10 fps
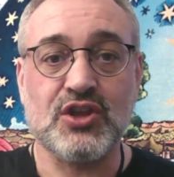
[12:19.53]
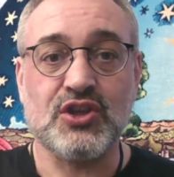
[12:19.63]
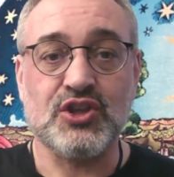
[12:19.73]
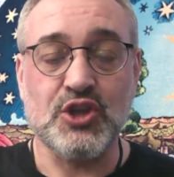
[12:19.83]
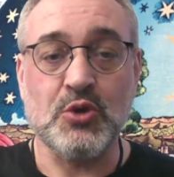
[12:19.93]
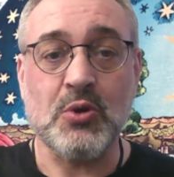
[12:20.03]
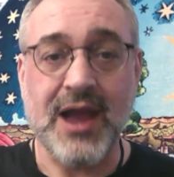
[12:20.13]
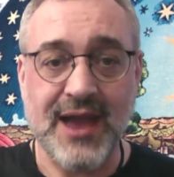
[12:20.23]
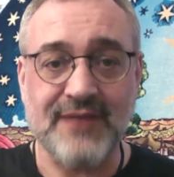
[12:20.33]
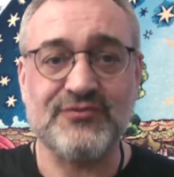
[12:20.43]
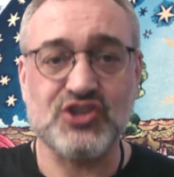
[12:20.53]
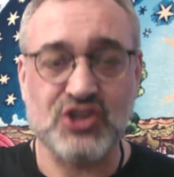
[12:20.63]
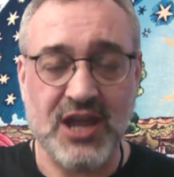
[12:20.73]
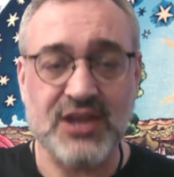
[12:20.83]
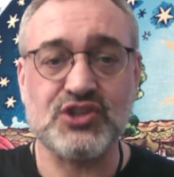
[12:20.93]
you have
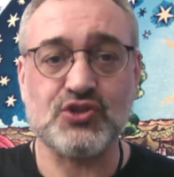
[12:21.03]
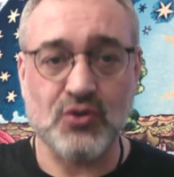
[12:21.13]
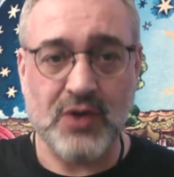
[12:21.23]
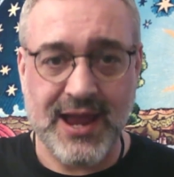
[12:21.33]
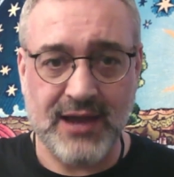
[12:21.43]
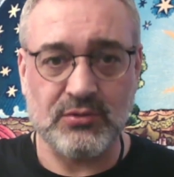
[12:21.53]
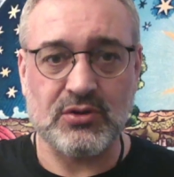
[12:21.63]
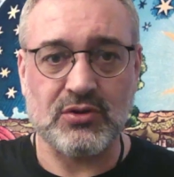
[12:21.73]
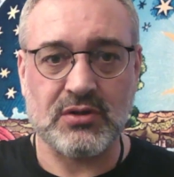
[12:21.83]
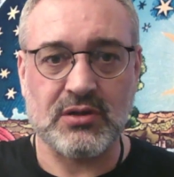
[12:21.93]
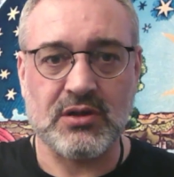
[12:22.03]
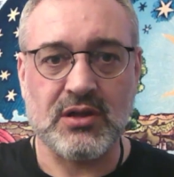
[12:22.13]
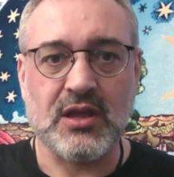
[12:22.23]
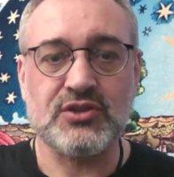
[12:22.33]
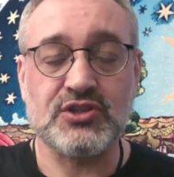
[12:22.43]
changed your outlook
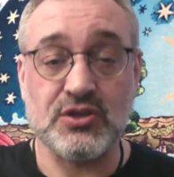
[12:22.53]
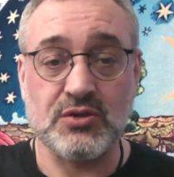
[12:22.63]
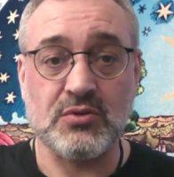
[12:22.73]
to,